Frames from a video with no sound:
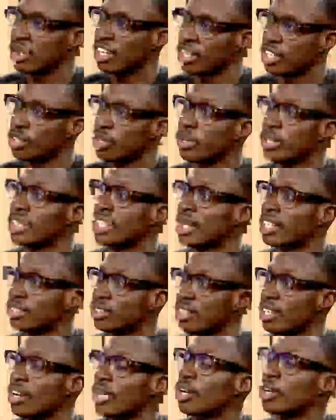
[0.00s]
knowing that
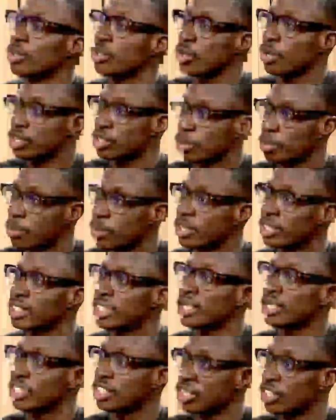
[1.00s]
you are
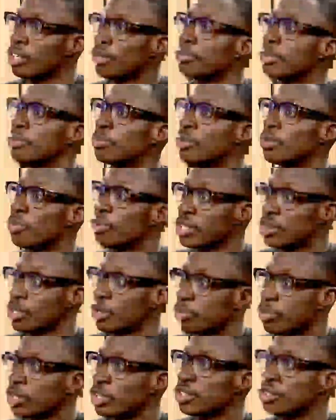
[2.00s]
supported, the young people, we
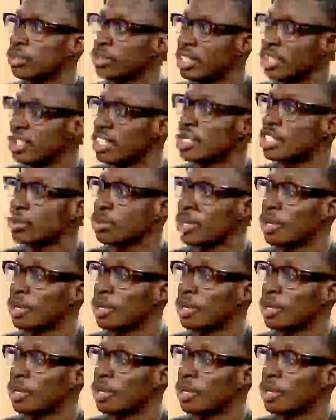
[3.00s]
support you in this way.